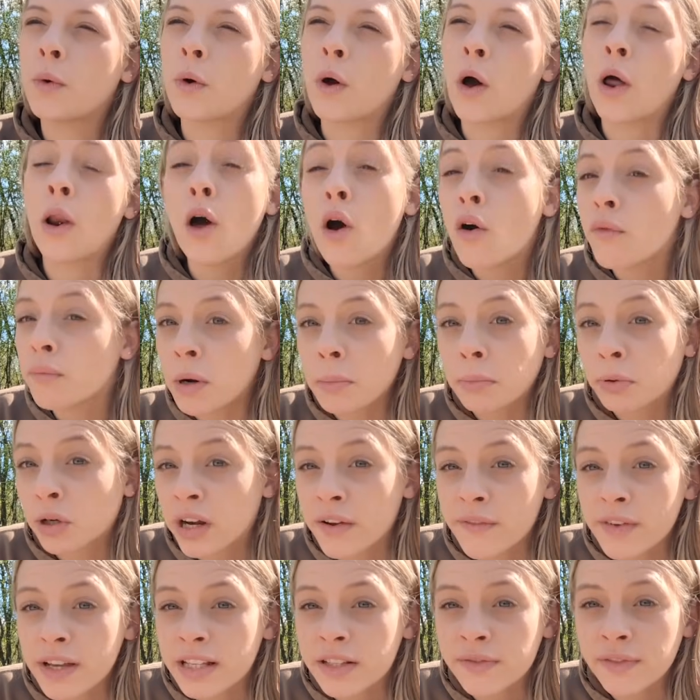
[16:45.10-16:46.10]
a lot of my
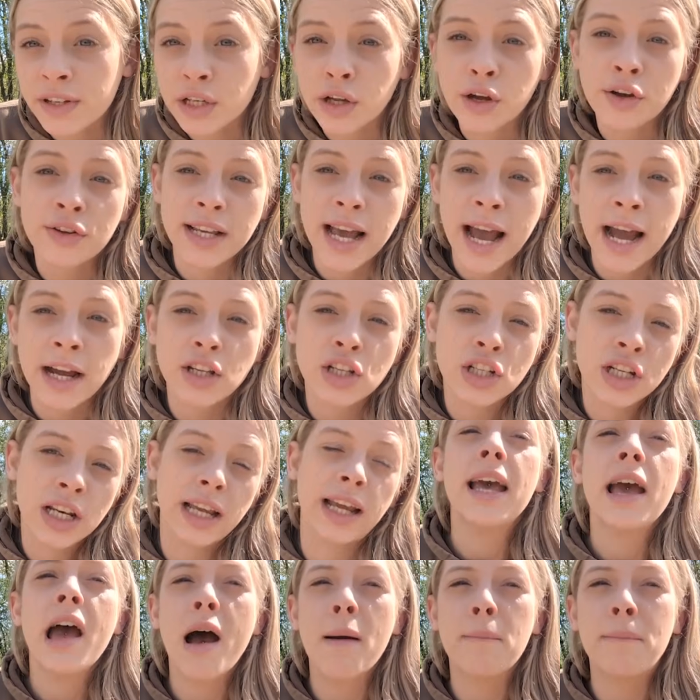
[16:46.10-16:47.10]
previous videos
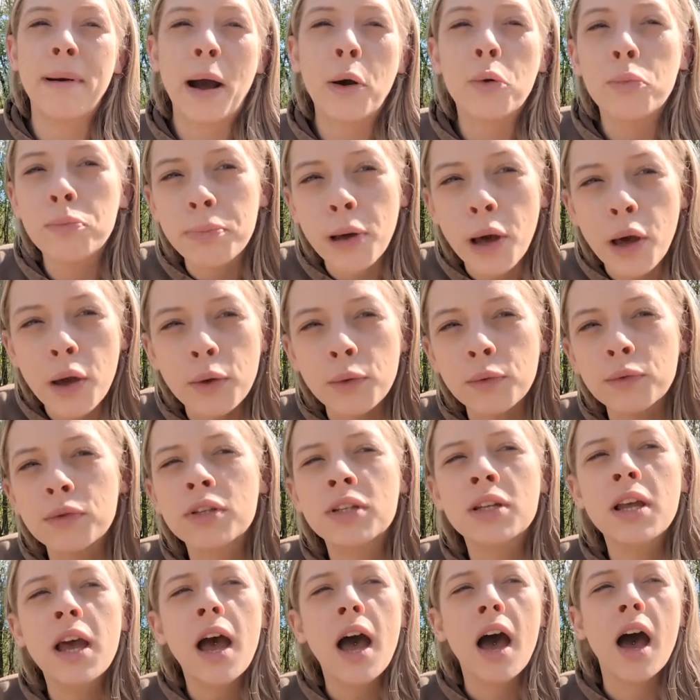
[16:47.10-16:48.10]
actually about
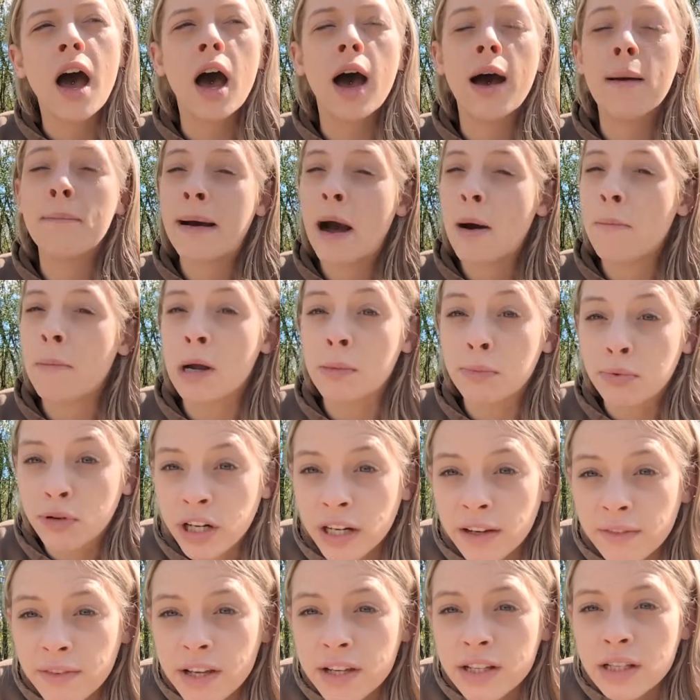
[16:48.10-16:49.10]
boats, about my
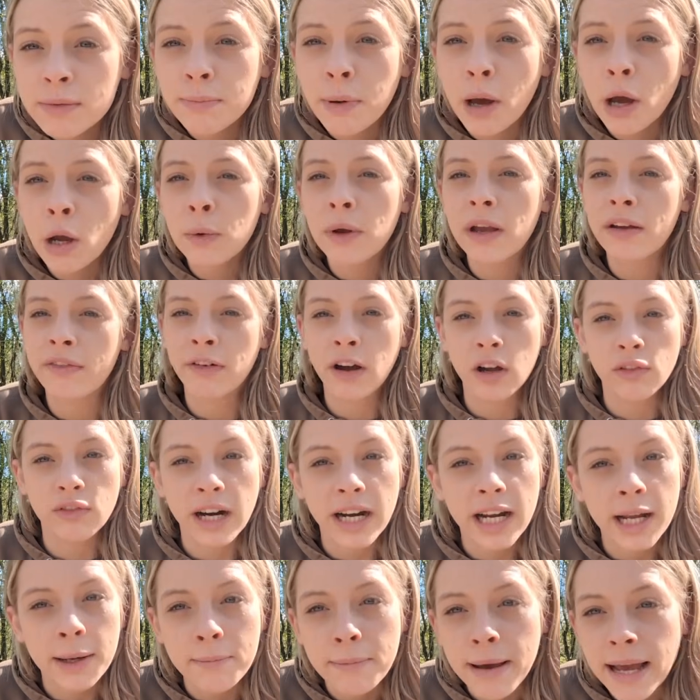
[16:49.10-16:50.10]
previous boat, if I
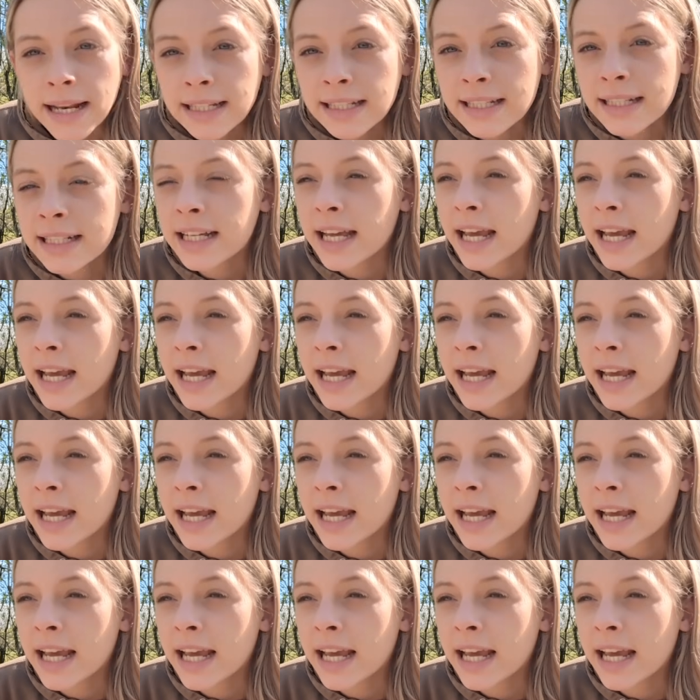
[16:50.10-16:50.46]
recommended